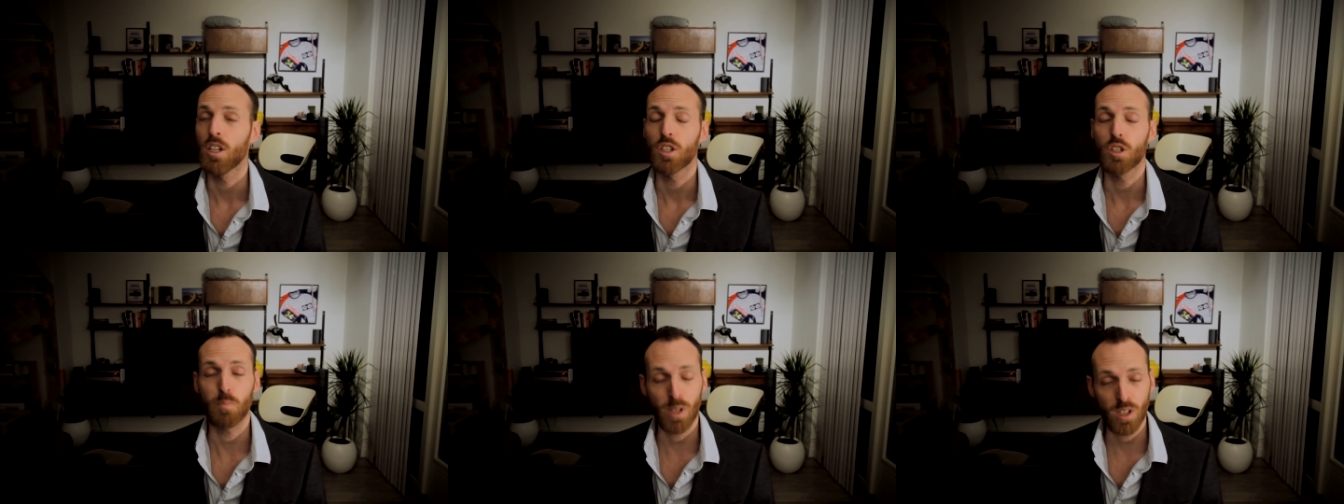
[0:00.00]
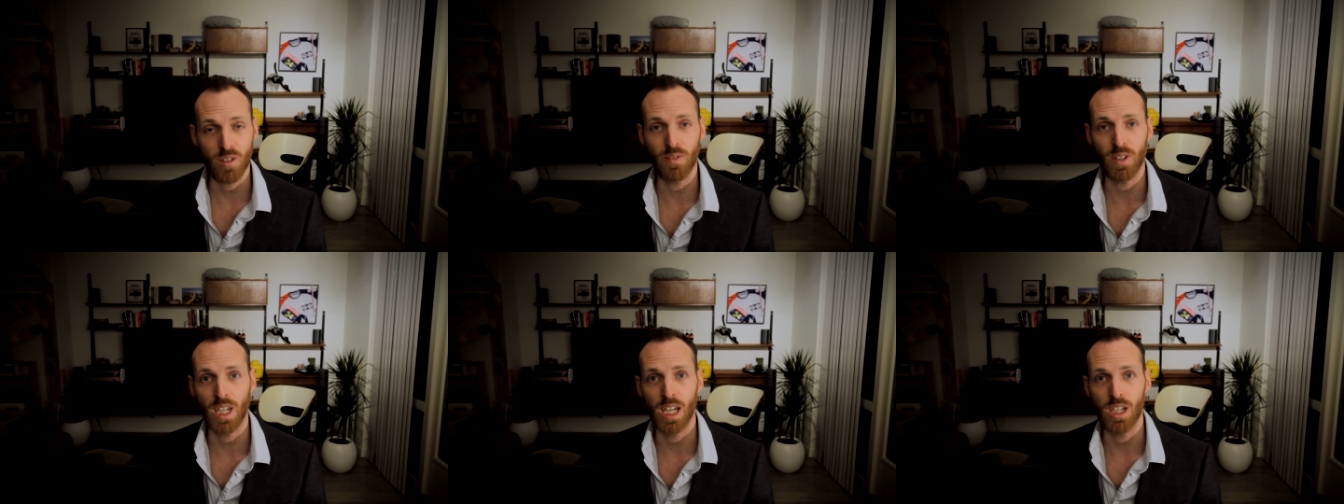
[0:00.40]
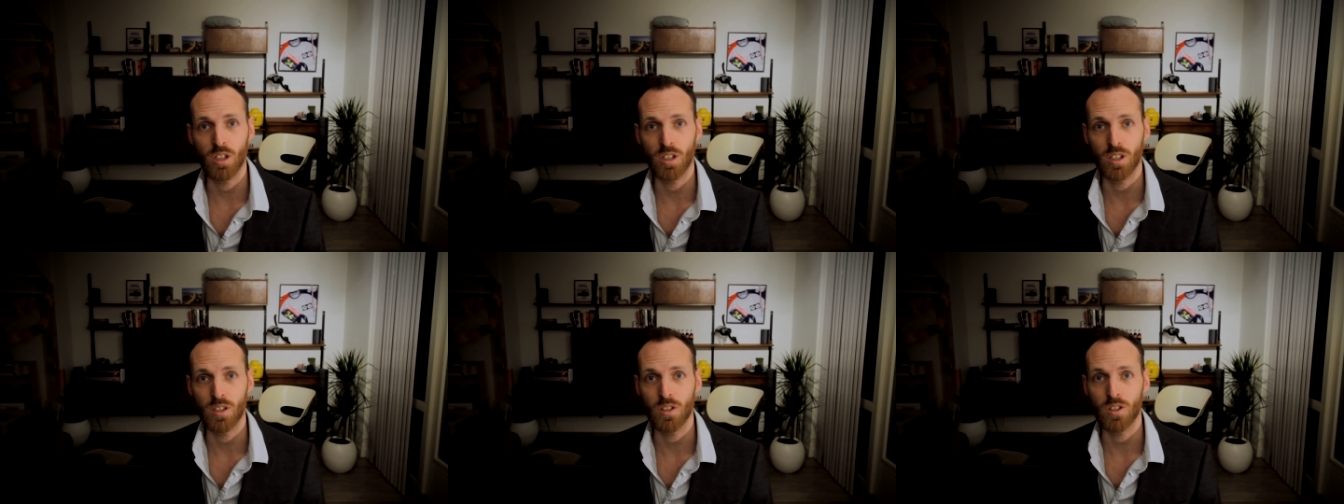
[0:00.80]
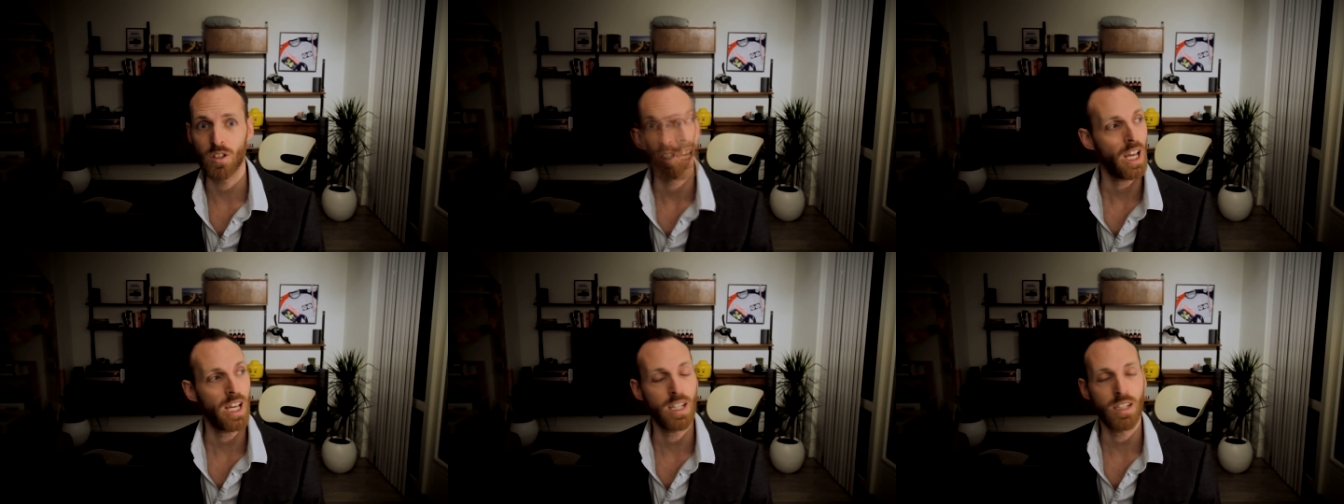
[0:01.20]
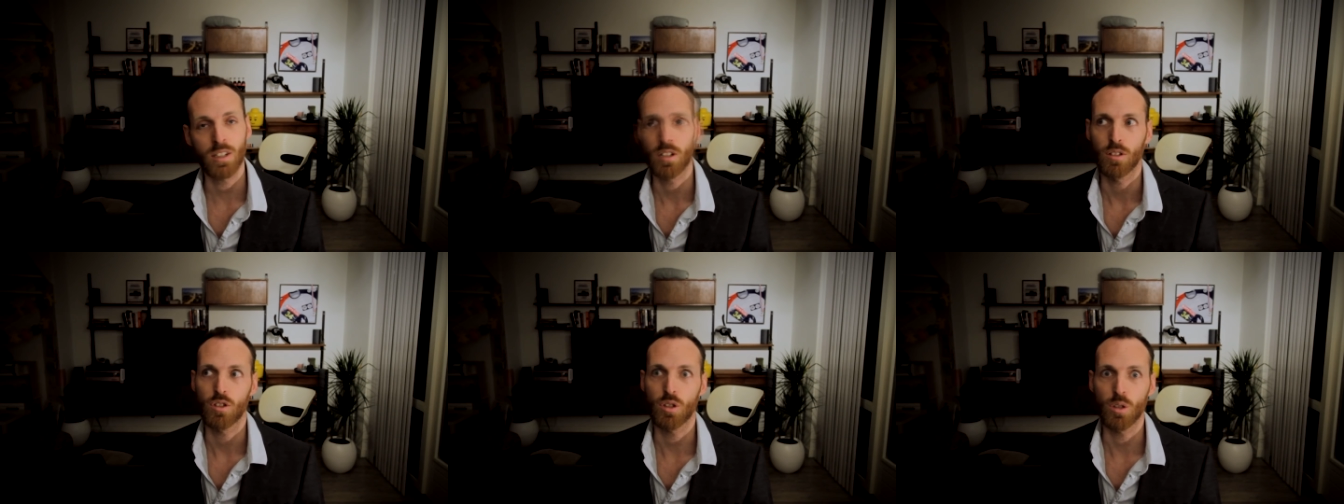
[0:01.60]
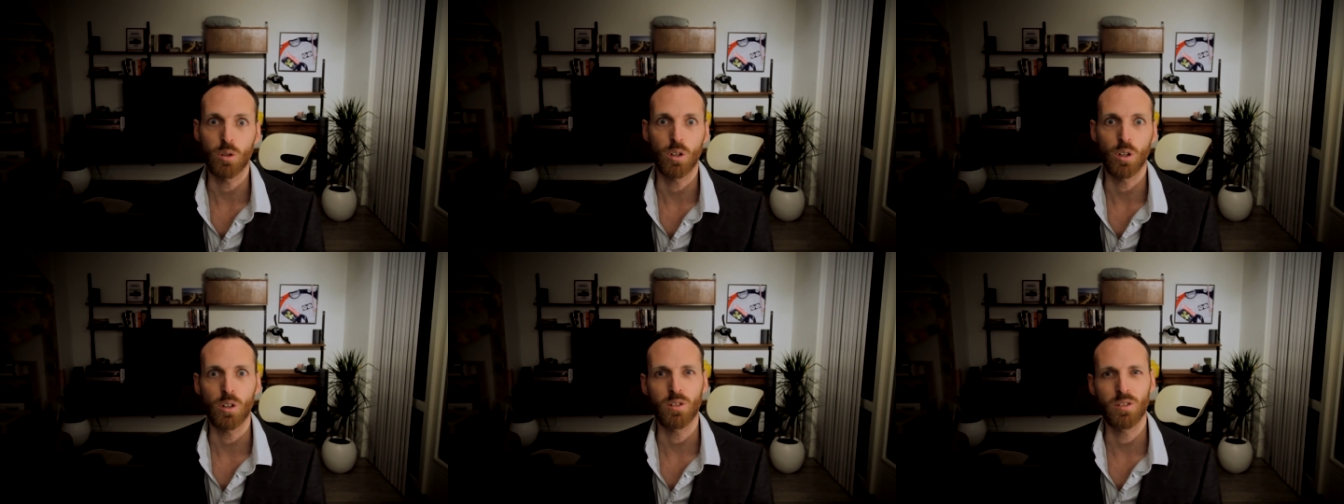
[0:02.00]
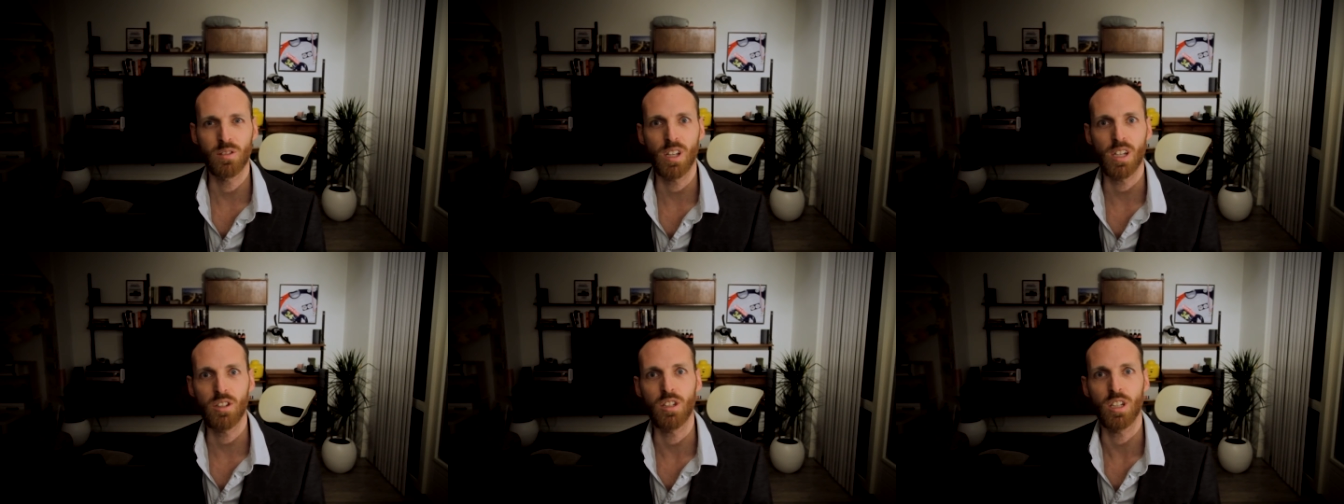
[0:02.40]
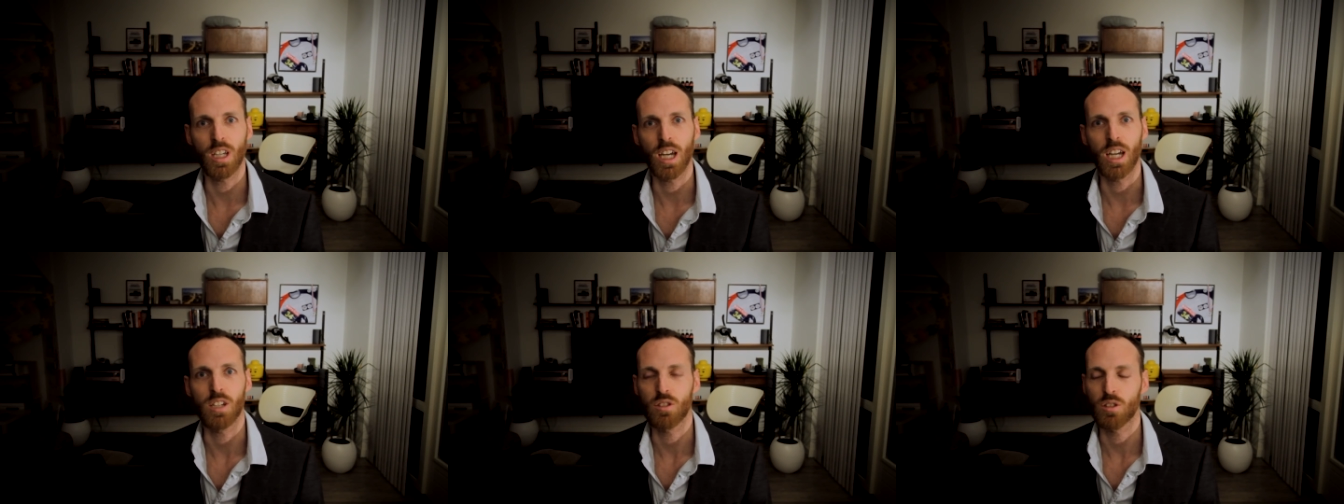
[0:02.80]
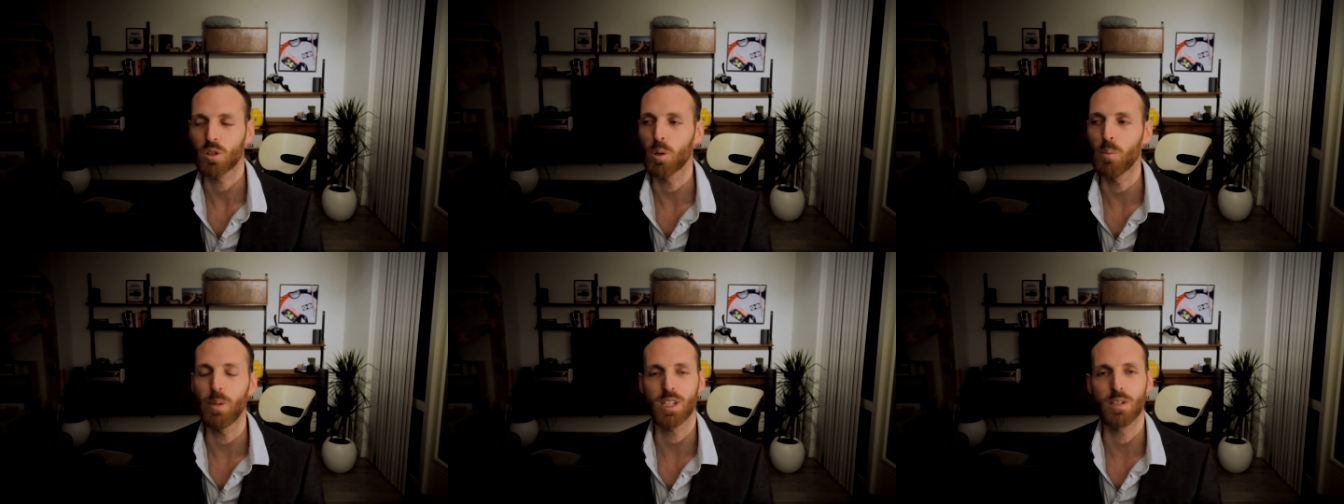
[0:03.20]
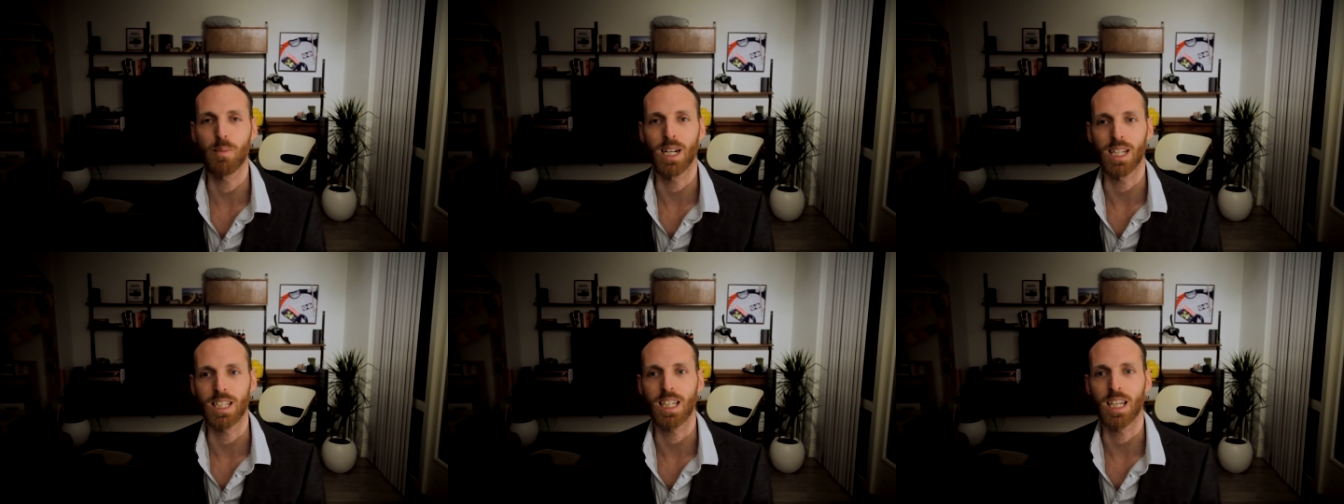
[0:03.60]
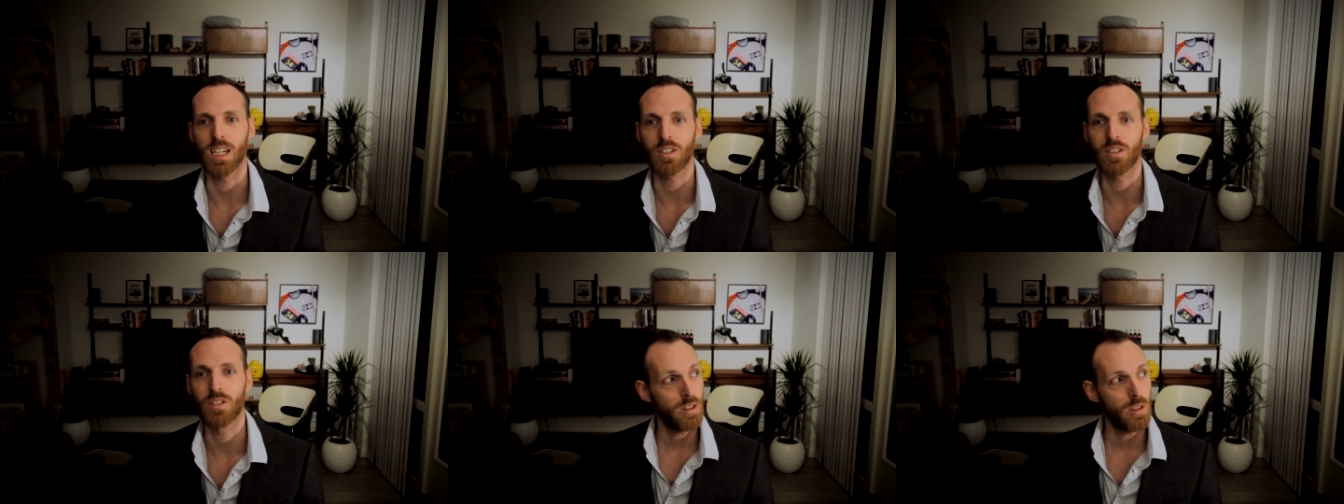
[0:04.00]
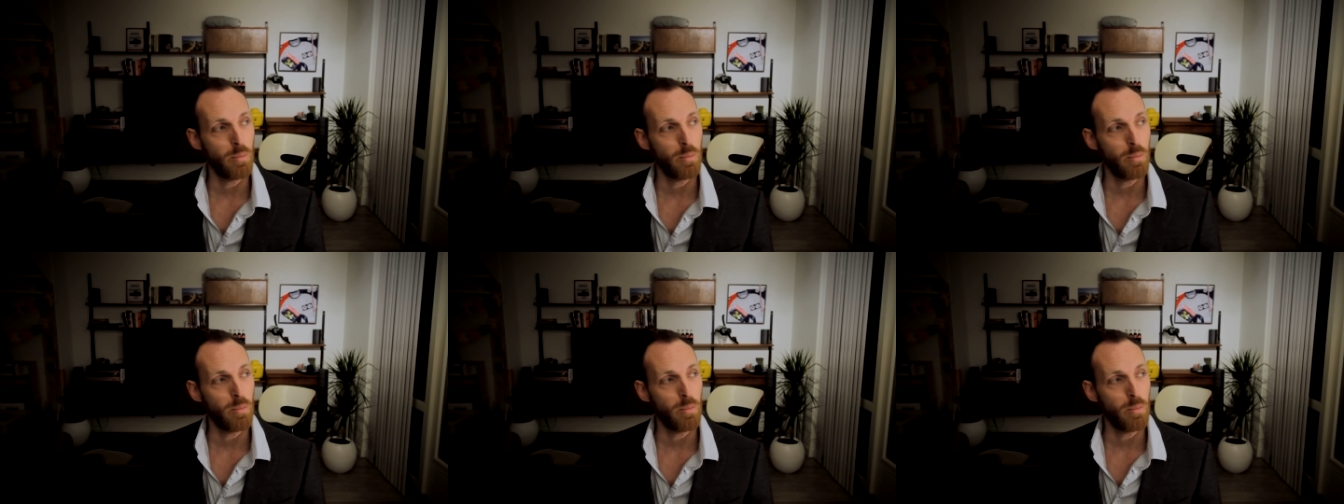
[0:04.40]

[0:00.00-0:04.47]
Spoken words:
specifications and so-called TCKs, compatibility kits.